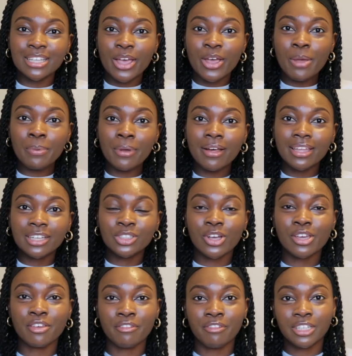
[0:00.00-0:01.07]
I hope you all
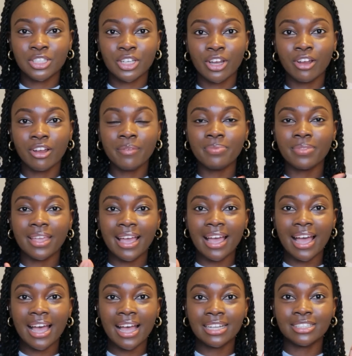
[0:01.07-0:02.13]
enjoy the video,
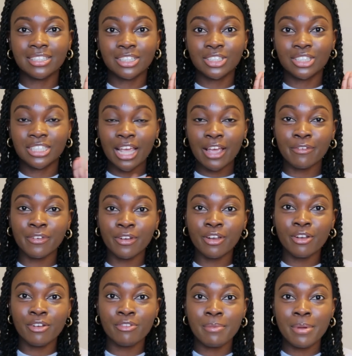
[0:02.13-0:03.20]
and
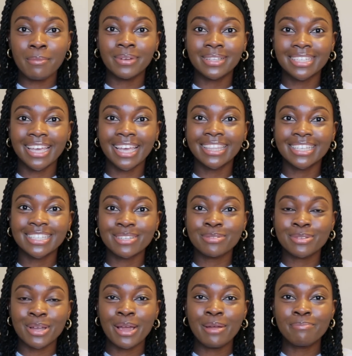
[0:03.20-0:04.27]
Jeffro, remember to hit the
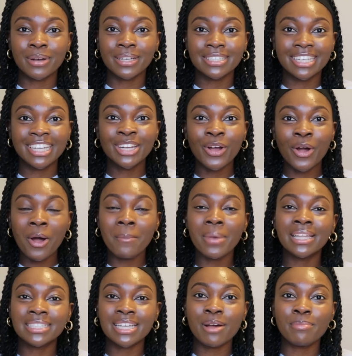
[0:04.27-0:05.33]
subscribe button,
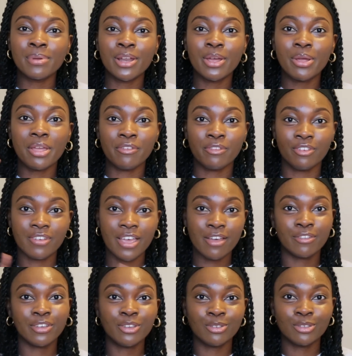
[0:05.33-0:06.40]
comment down below if you've
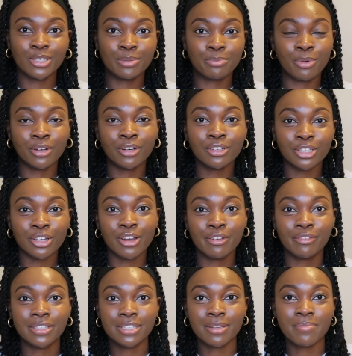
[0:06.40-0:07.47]
ever used this product or
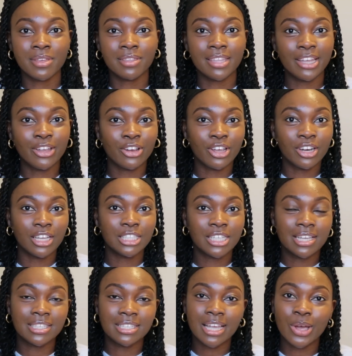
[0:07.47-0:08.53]
if it's something that you're gonna
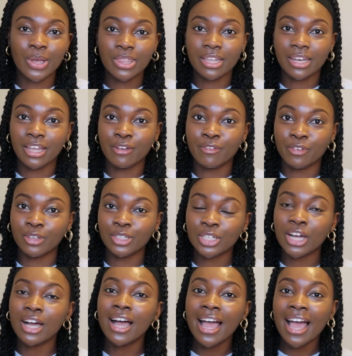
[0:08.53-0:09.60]
test out in the near
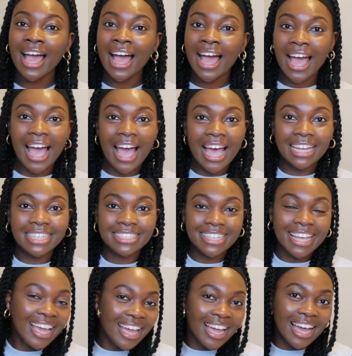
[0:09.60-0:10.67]
future. And
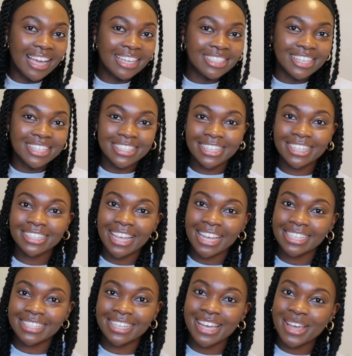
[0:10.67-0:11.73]
yeah guys, until
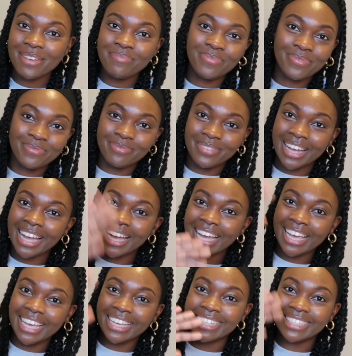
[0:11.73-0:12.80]
next time,
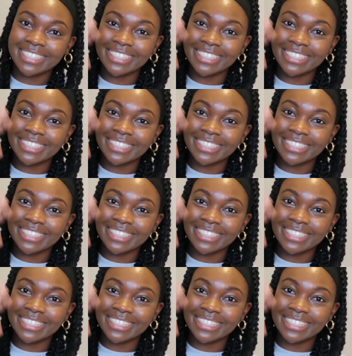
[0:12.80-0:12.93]
bye.